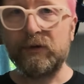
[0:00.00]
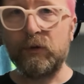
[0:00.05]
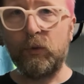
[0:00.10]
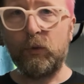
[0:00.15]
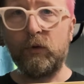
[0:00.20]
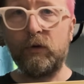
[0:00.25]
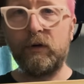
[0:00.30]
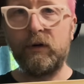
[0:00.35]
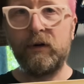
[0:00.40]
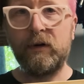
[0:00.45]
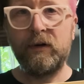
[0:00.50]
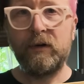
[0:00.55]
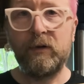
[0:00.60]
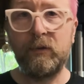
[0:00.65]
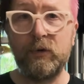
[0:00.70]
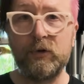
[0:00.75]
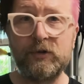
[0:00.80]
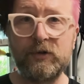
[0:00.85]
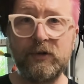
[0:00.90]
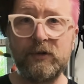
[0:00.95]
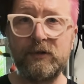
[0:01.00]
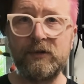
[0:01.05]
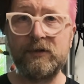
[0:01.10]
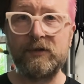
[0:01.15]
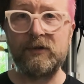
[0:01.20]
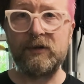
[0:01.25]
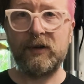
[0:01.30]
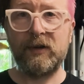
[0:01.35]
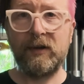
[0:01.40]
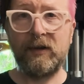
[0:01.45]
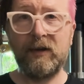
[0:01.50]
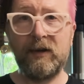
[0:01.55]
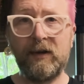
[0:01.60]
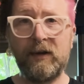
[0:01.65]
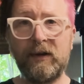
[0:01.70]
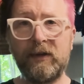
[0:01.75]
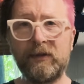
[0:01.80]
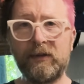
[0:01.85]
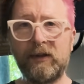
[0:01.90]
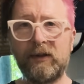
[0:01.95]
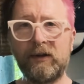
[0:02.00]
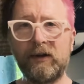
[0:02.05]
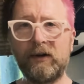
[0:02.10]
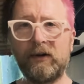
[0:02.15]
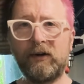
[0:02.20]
of wood, they're like